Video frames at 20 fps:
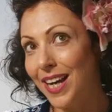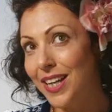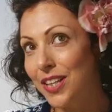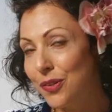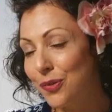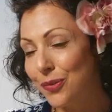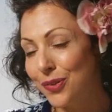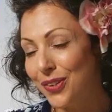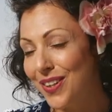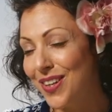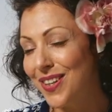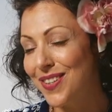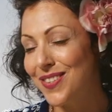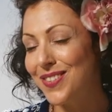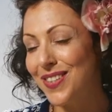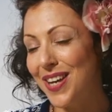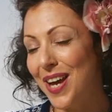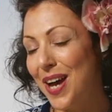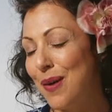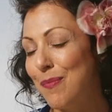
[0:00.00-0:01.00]
I didn't
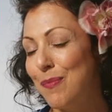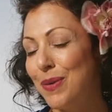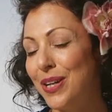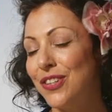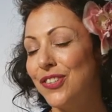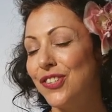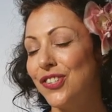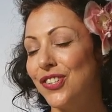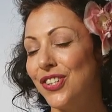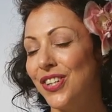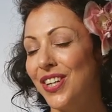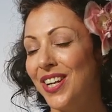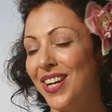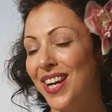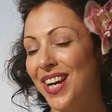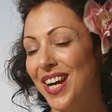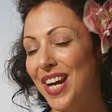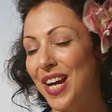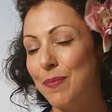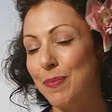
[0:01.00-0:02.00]
realize how much
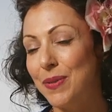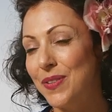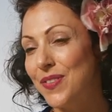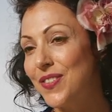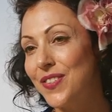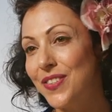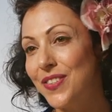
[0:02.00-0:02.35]
I'd been